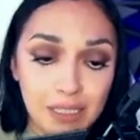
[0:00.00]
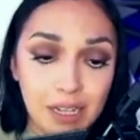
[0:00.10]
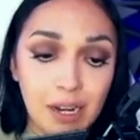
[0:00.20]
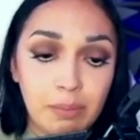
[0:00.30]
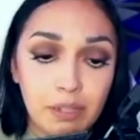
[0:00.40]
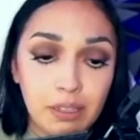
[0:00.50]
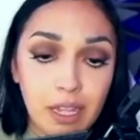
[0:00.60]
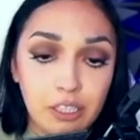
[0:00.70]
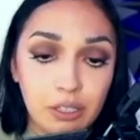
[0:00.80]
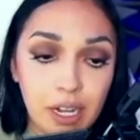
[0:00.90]
And I'm going to
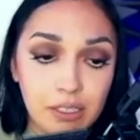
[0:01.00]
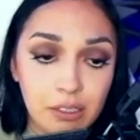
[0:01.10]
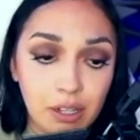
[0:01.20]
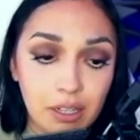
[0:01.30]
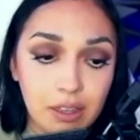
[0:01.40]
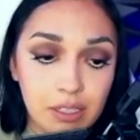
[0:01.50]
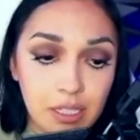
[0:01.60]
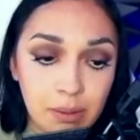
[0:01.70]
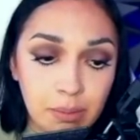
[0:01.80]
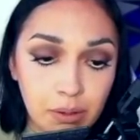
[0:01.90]
let you guys look at
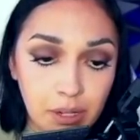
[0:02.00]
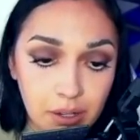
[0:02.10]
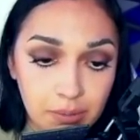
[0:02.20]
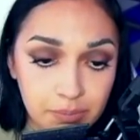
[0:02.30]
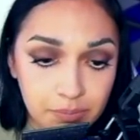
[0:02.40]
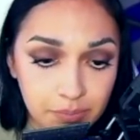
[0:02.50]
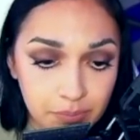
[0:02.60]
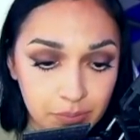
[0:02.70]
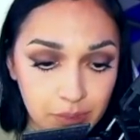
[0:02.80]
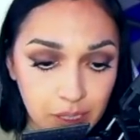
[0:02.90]
this email here.
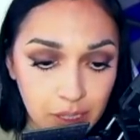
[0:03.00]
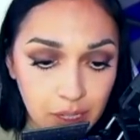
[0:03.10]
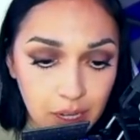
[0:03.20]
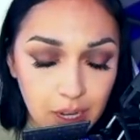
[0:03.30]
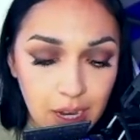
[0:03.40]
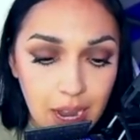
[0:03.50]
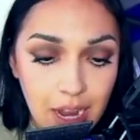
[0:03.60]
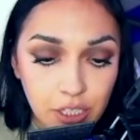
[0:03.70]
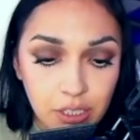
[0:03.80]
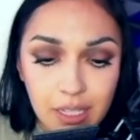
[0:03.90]

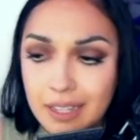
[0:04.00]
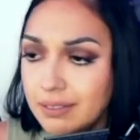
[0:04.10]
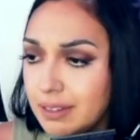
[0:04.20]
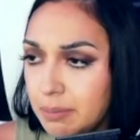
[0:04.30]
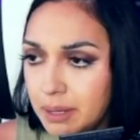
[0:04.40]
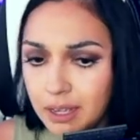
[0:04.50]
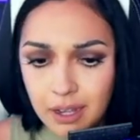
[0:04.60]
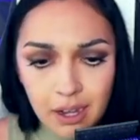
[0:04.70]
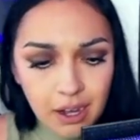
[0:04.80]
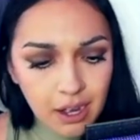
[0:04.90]
Actually, let me
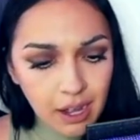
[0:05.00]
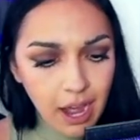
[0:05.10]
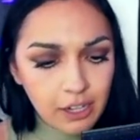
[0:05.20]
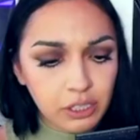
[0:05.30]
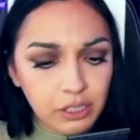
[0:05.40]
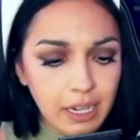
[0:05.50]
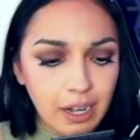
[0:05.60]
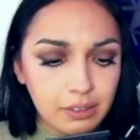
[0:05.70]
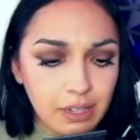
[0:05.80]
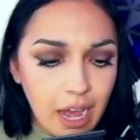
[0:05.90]
actually
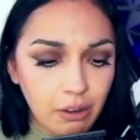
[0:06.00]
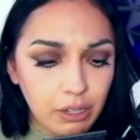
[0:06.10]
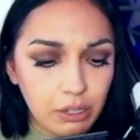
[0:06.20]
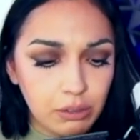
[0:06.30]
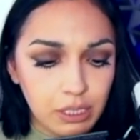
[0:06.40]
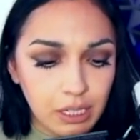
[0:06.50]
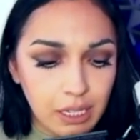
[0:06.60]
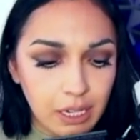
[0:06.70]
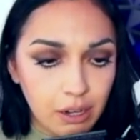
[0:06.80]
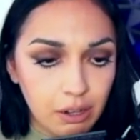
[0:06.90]
allow you to
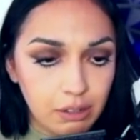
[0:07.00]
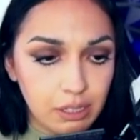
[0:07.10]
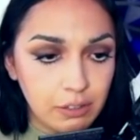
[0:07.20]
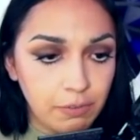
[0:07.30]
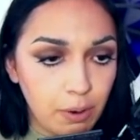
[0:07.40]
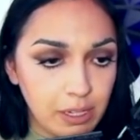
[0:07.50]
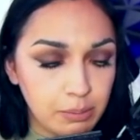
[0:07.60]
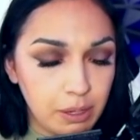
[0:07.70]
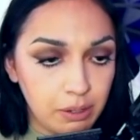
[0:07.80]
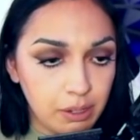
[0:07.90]
hear this
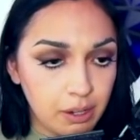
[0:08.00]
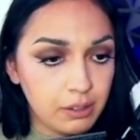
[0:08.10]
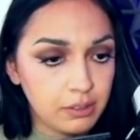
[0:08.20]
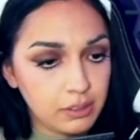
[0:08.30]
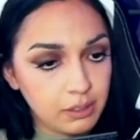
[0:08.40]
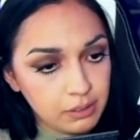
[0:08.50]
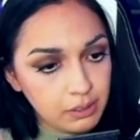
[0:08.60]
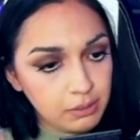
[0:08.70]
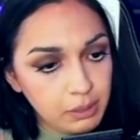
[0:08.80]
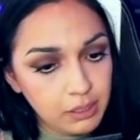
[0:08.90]
voicemail here. So
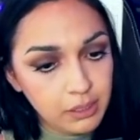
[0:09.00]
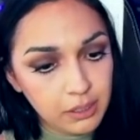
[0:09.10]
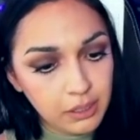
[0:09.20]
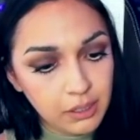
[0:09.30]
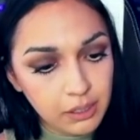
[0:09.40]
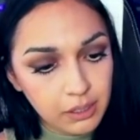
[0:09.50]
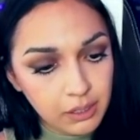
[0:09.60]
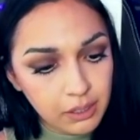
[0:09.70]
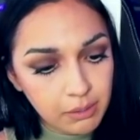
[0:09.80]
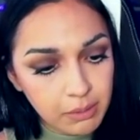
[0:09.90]
let me
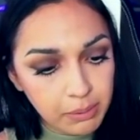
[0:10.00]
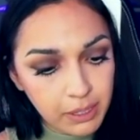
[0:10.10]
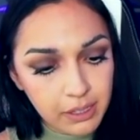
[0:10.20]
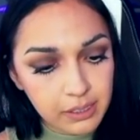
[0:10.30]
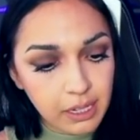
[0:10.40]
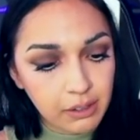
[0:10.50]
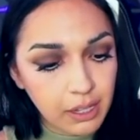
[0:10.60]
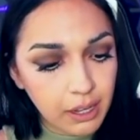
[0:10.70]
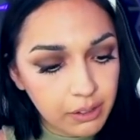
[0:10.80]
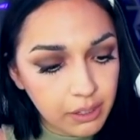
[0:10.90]
play this out
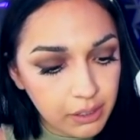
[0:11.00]
loud.